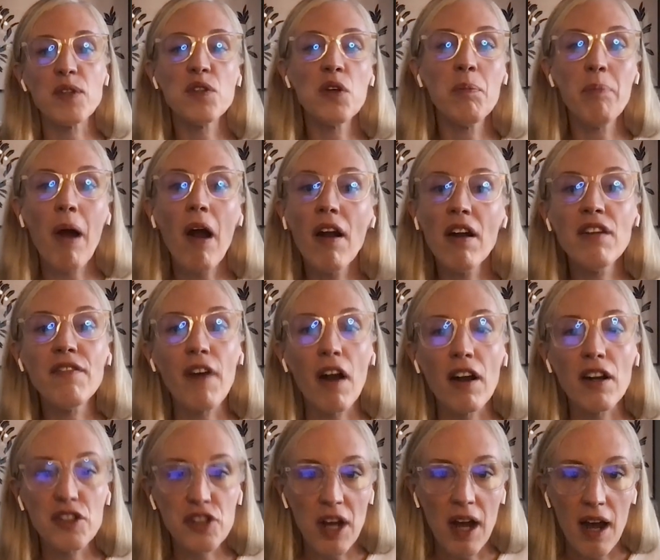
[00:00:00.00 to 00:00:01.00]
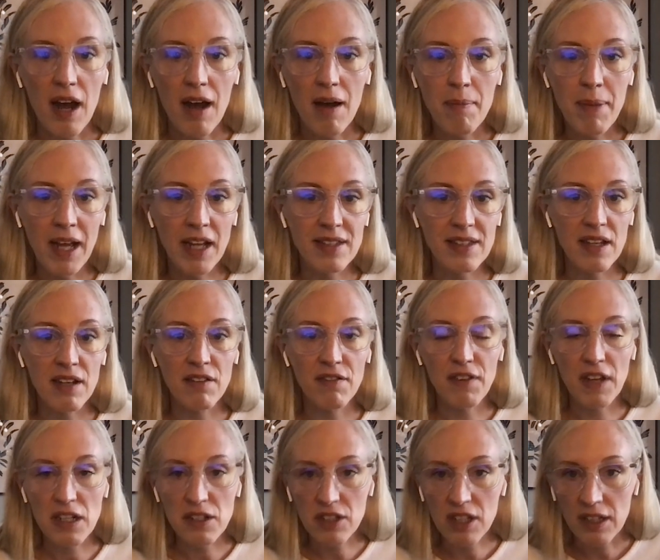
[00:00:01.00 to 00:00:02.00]
So part of our job as
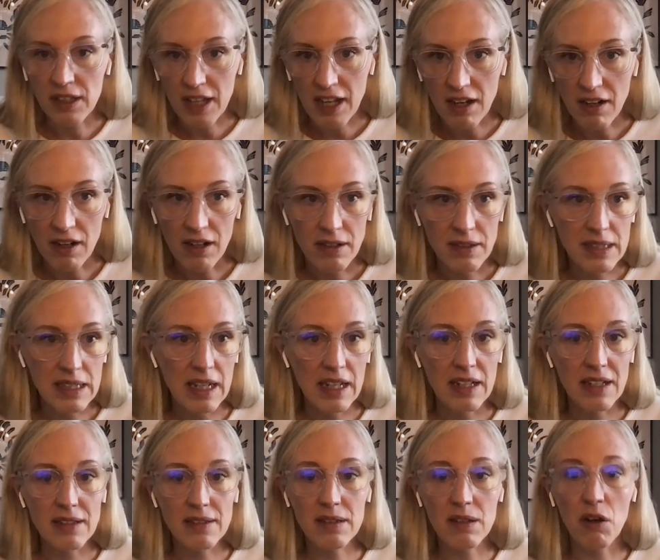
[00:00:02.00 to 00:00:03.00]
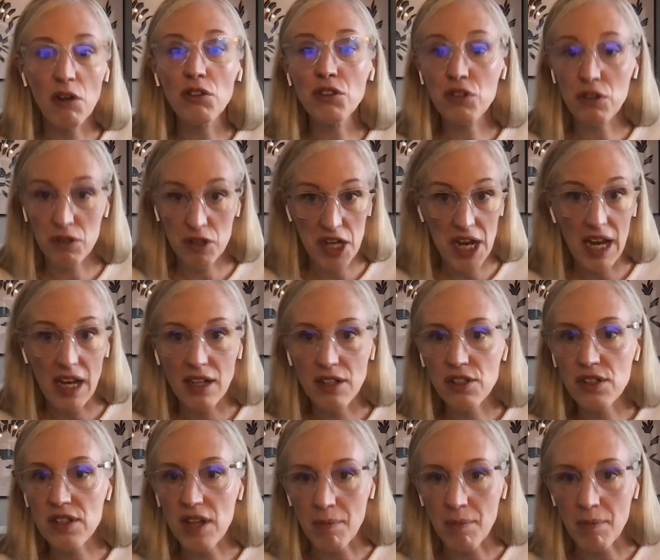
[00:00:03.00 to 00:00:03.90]
innovation leaders is culture change,